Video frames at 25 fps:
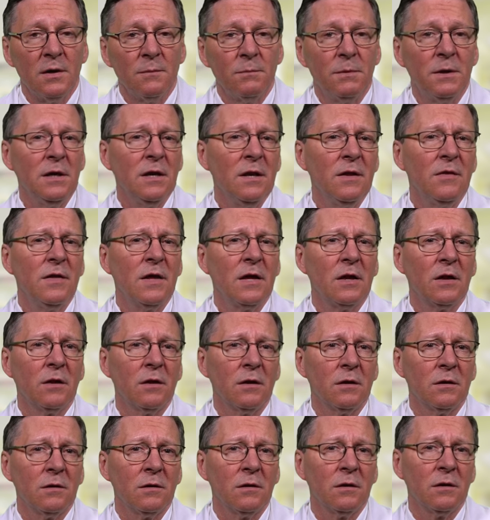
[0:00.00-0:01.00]
but
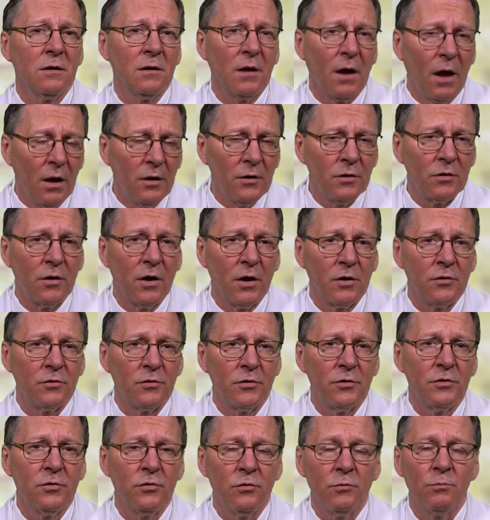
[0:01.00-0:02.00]
anything under
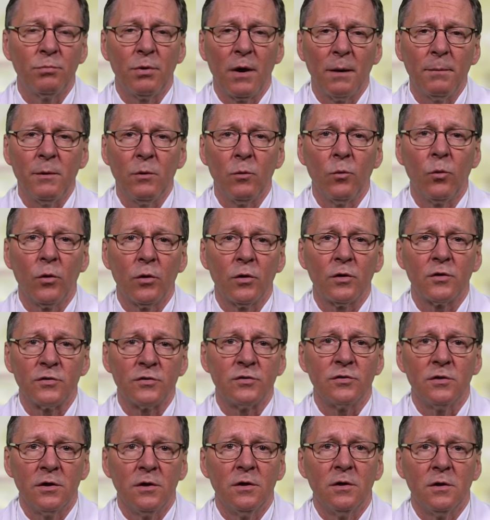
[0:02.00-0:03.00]
102 probably
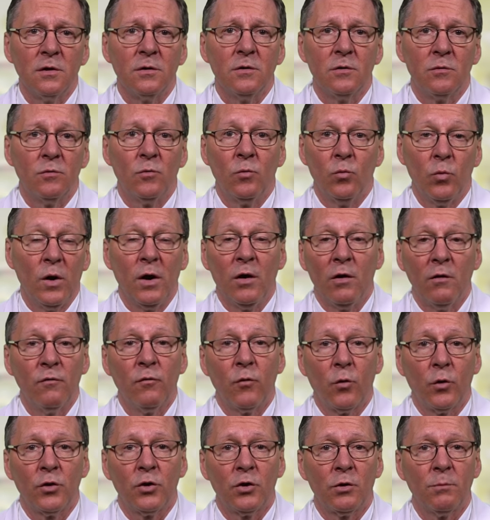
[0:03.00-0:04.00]
works well
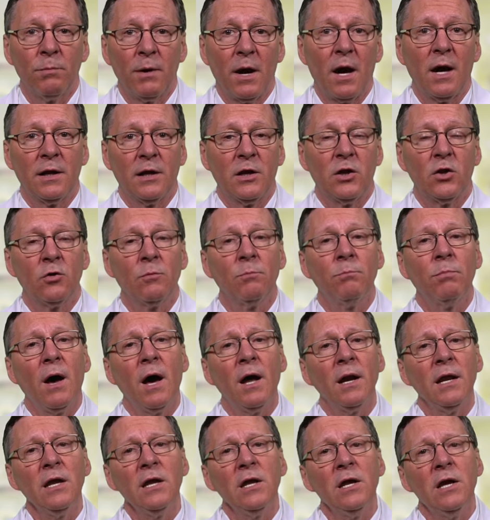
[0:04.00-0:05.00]
for your body. Your
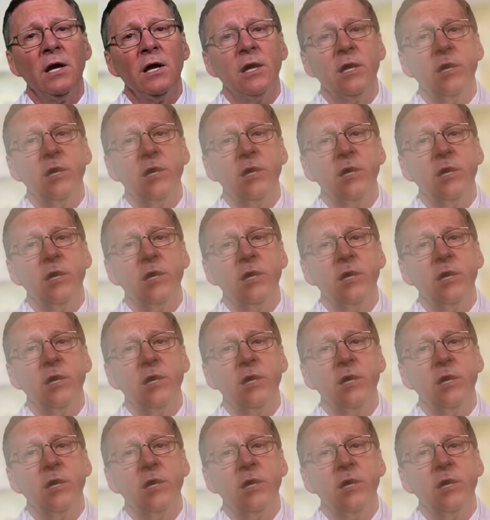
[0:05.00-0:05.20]
body